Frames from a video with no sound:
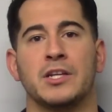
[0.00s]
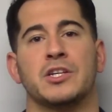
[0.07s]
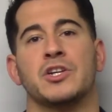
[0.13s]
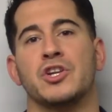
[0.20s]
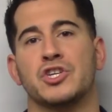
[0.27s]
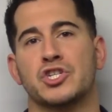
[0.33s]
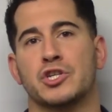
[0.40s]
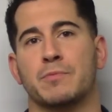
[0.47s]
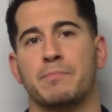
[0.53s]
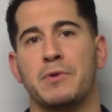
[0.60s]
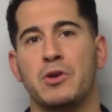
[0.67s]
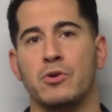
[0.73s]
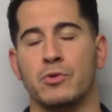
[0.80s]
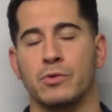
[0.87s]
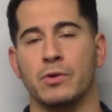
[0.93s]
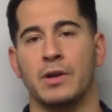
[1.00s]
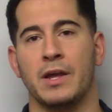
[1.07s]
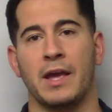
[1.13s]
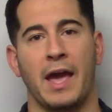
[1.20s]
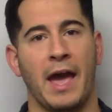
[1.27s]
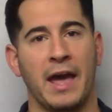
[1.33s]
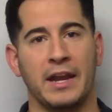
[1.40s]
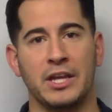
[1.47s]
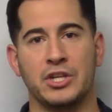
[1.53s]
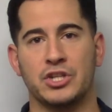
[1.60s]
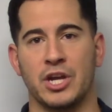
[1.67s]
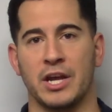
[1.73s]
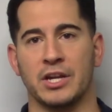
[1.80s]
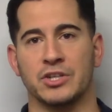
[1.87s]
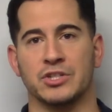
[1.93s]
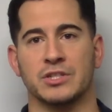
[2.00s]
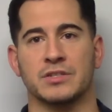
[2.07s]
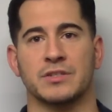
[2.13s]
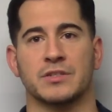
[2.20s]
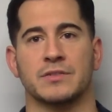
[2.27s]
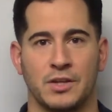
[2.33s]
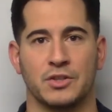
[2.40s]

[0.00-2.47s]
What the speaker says: to dispute any changes.